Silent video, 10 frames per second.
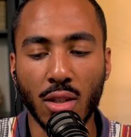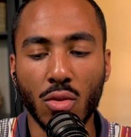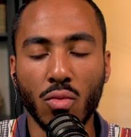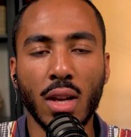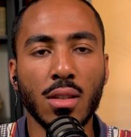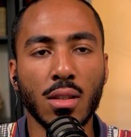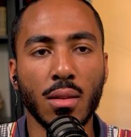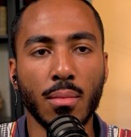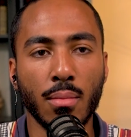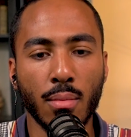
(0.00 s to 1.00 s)
to
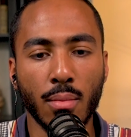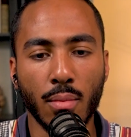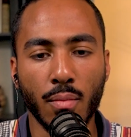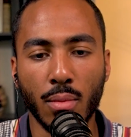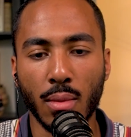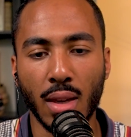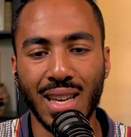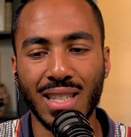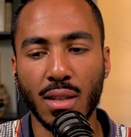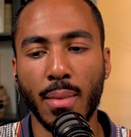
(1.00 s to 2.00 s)
racism,
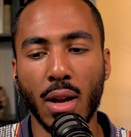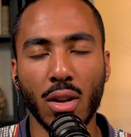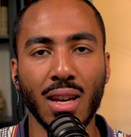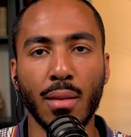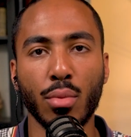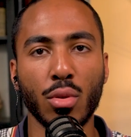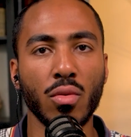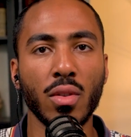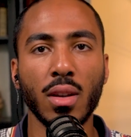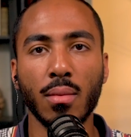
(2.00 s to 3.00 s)
is America
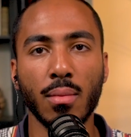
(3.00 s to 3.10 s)
improving?